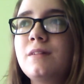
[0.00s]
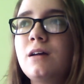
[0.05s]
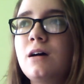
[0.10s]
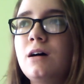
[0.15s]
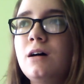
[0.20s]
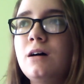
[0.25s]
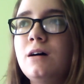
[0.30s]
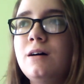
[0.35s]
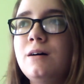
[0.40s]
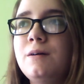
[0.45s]
he
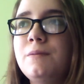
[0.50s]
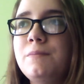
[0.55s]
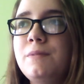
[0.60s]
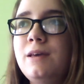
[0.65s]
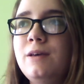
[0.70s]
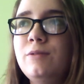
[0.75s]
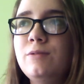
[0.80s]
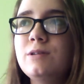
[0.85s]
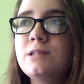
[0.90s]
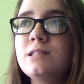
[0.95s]

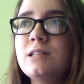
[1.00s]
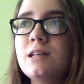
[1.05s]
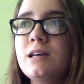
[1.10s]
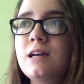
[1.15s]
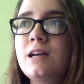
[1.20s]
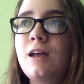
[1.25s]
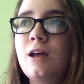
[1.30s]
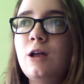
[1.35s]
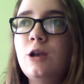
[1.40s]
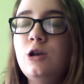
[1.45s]
was
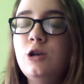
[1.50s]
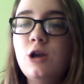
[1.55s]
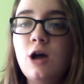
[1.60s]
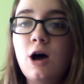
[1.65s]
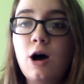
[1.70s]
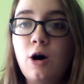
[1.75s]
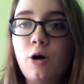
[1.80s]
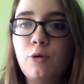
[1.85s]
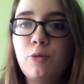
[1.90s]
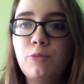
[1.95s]
like,
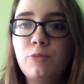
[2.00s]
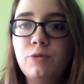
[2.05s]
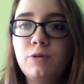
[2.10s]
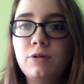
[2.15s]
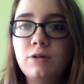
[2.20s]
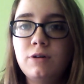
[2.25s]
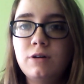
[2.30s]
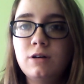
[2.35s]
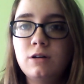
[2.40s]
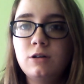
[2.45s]
no,
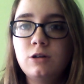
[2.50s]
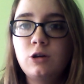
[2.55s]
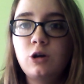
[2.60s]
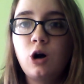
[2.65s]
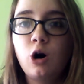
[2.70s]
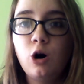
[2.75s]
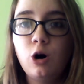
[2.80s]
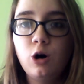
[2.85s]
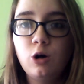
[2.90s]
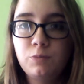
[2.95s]

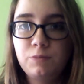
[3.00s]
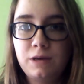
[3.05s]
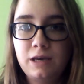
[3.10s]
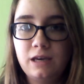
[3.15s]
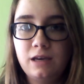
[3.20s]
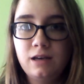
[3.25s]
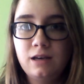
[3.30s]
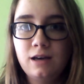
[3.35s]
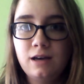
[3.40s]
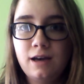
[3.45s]
call
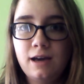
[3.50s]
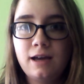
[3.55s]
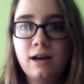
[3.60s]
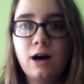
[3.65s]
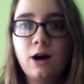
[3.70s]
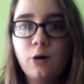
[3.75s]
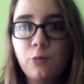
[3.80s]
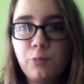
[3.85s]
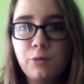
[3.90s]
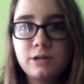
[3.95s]
me and
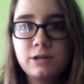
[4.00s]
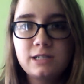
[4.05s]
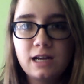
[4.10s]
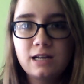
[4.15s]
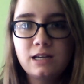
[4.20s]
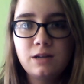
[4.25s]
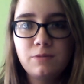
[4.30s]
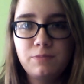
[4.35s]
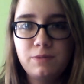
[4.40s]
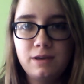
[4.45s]
I'll
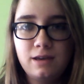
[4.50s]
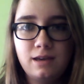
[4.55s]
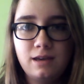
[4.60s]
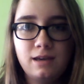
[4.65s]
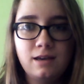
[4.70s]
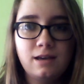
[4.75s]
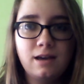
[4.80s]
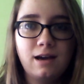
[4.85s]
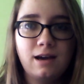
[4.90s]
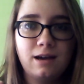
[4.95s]
pretend to
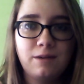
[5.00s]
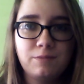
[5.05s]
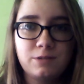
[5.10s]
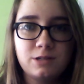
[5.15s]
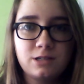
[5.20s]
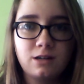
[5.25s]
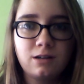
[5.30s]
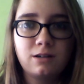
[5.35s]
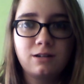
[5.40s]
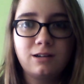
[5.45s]
be
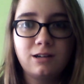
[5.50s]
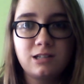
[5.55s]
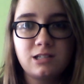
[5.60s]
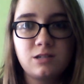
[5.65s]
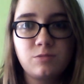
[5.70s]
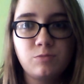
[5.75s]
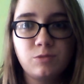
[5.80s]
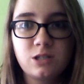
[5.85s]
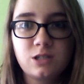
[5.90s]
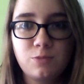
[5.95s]
Amazon
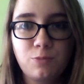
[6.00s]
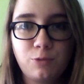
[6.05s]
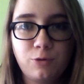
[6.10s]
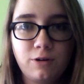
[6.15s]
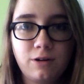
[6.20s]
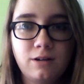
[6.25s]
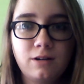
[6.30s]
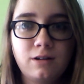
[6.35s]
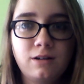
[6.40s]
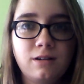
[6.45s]
customer
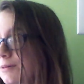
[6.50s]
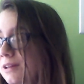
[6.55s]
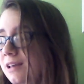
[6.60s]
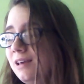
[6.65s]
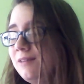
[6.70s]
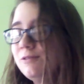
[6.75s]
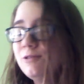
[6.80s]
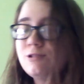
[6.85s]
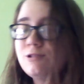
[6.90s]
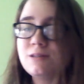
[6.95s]
support. I
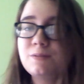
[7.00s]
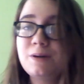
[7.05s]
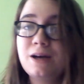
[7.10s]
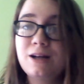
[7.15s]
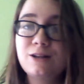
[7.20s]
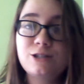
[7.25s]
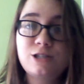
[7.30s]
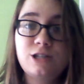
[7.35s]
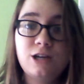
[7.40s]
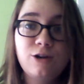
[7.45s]
believe it was
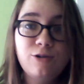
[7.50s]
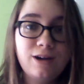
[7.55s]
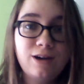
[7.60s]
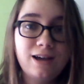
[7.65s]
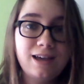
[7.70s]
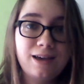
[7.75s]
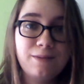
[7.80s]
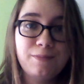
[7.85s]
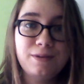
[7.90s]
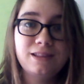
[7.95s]
about 2
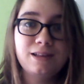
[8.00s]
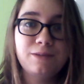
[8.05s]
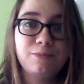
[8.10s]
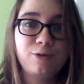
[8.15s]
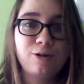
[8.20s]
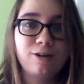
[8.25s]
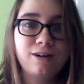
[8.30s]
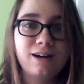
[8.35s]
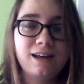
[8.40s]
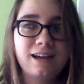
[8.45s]
a.m. in the
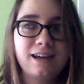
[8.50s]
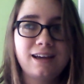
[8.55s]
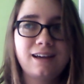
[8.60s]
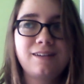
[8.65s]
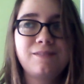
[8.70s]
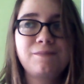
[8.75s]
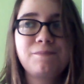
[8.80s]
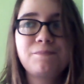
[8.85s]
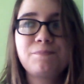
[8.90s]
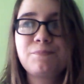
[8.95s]

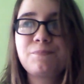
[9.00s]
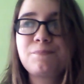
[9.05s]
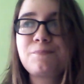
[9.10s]
morning.